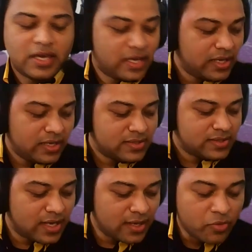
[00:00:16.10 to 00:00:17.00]
Okay,
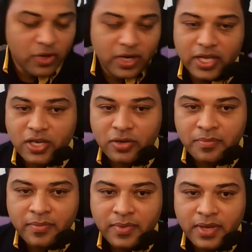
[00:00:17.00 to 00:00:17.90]
Assalamu
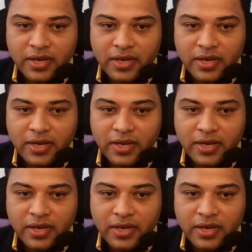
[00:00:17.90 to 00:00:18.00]
alaikum.